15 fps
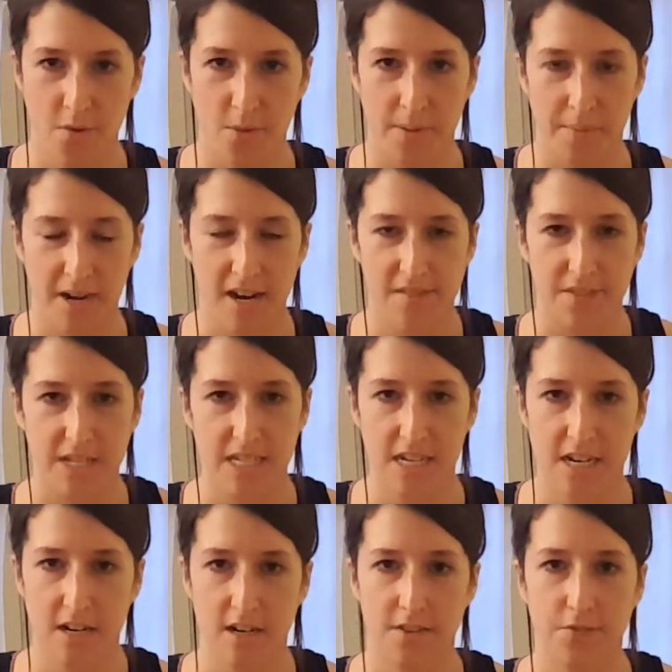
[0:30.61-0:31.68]
one minute of the
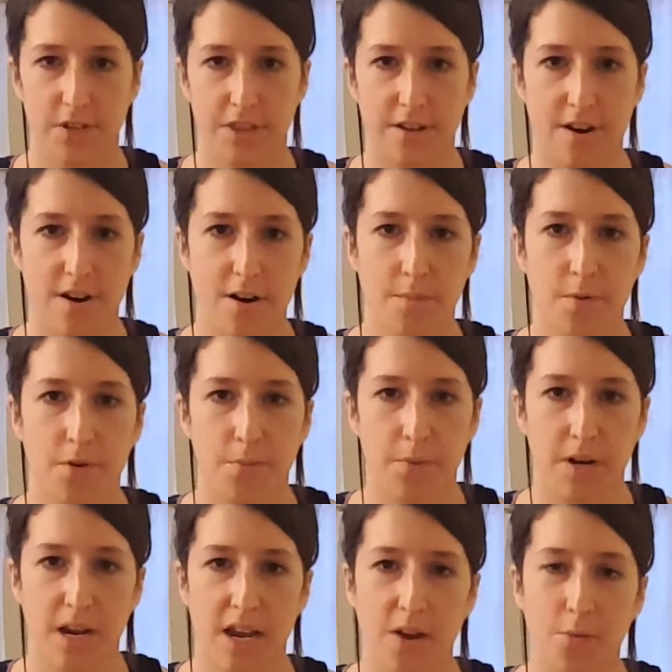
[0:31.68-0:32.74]
C curve with the arm
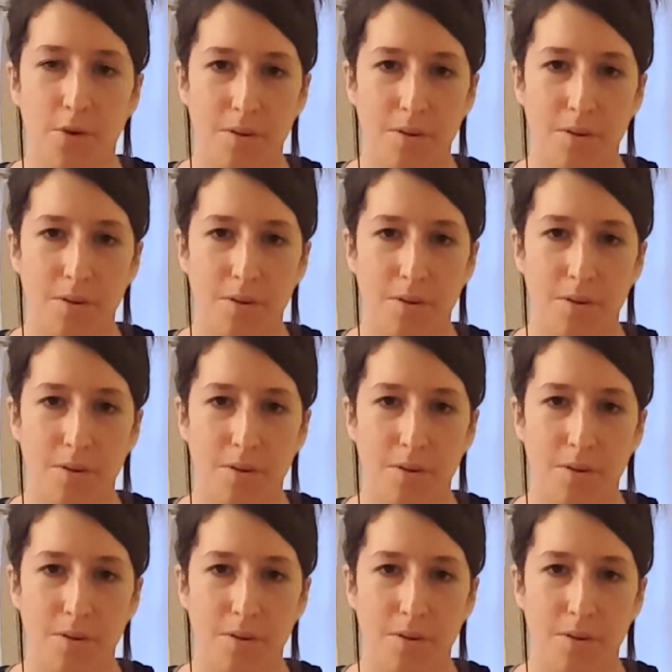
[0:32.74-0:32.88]
opening,